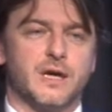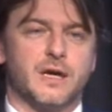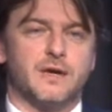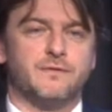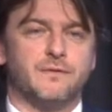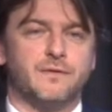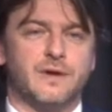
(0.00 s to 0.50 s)

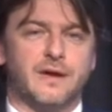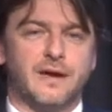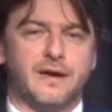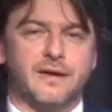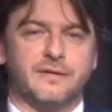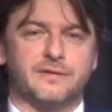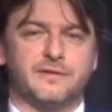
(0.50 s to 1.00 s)
If we
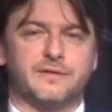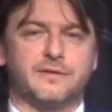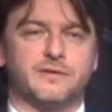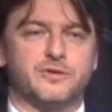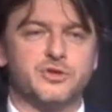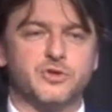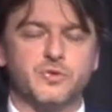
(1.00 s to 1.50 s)
add
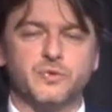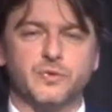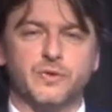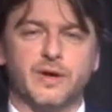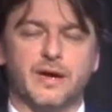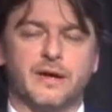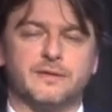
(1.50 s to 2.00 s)
June
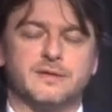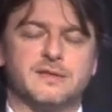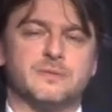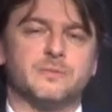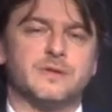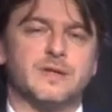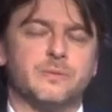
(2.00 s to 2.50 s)
and
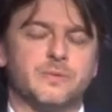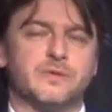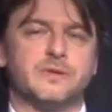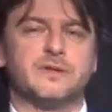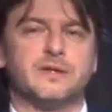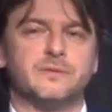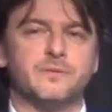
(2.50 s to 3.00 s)
September,
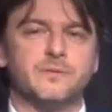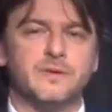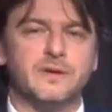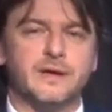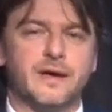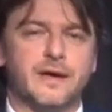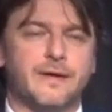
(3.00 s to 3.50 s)
then
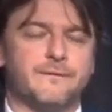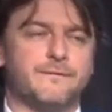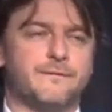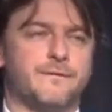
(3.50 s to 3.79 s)
we have